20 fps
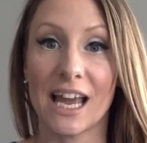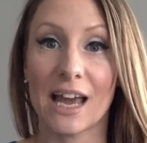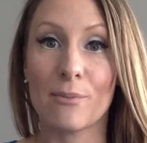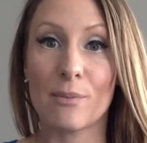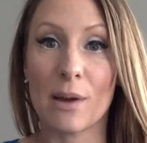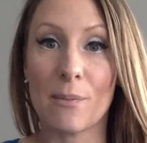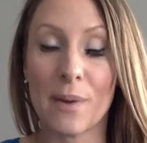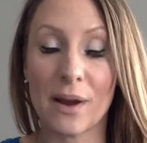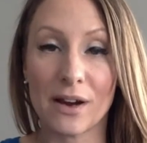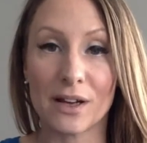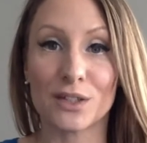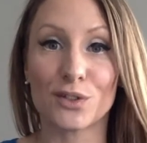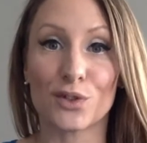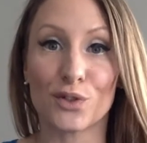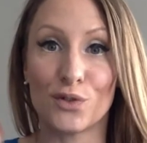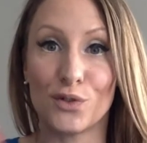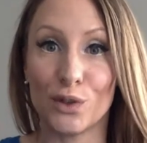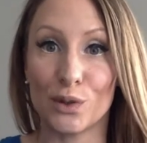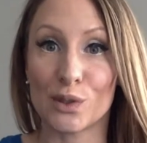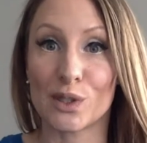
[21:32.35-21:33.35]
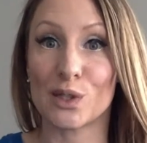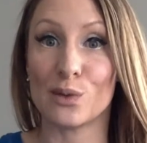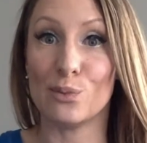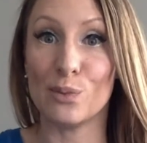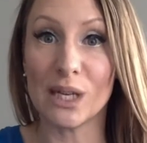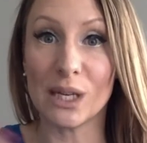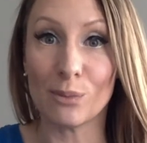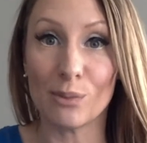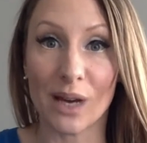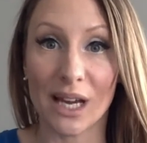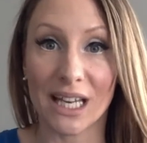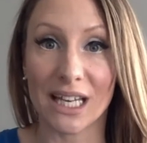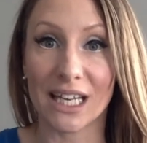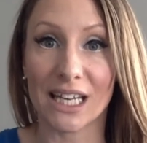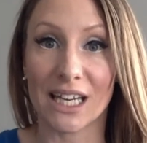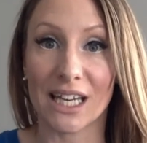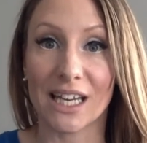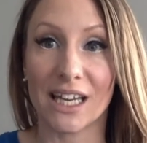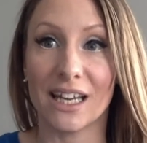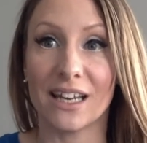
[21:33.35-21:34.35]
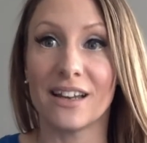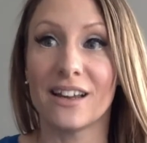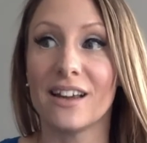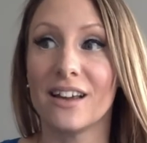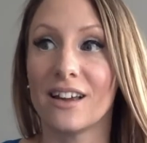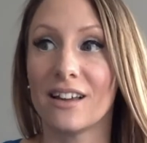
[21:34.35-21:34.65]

and my parents refused to meet my need.